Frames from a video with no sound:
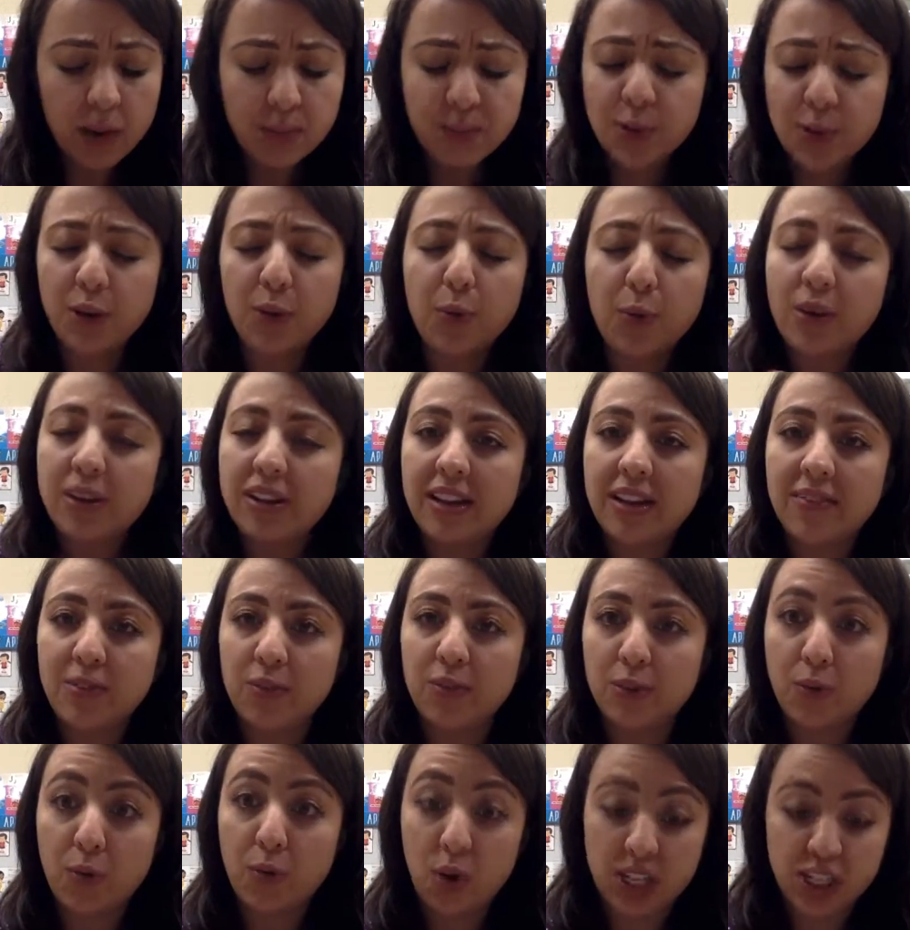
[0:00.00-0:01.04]
What
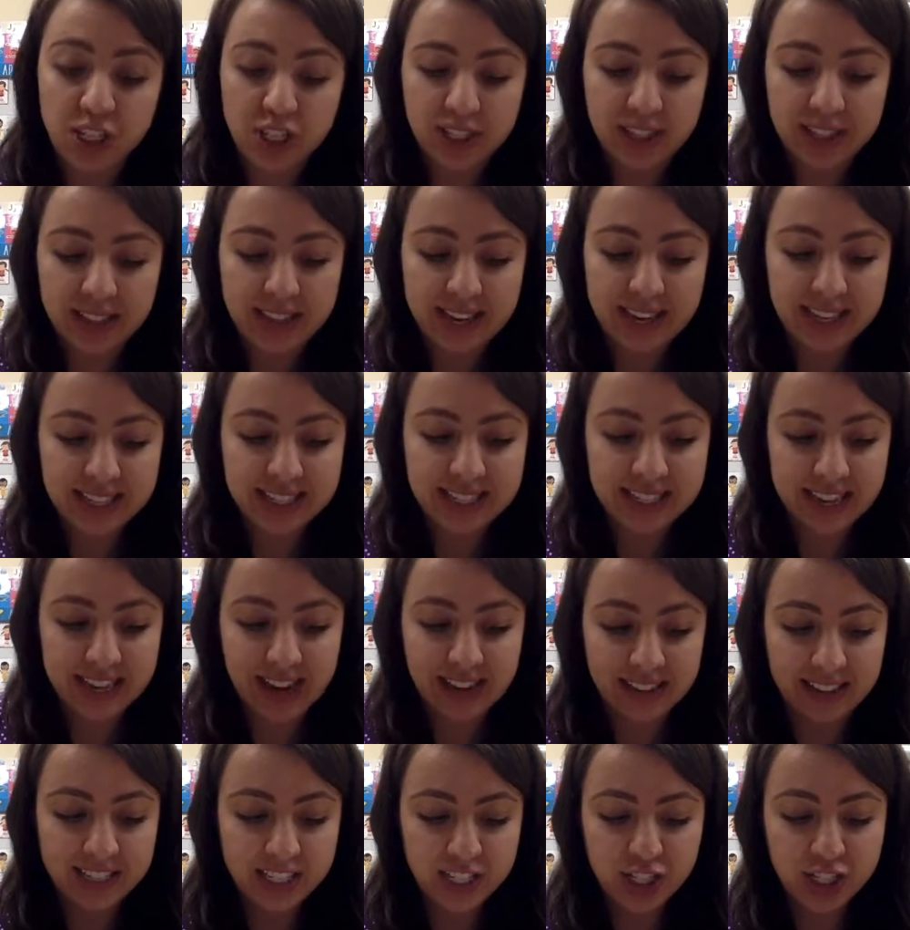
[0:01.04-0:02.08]
level of questioning that is,
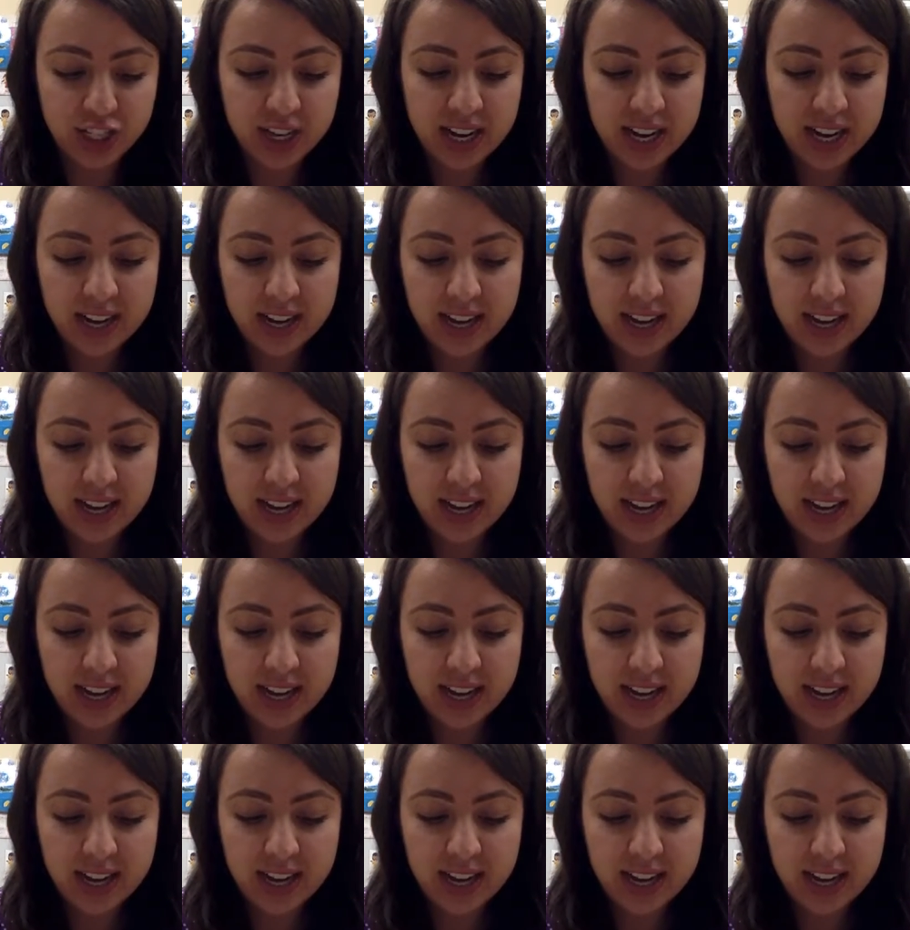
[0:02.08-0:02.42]
knowledge.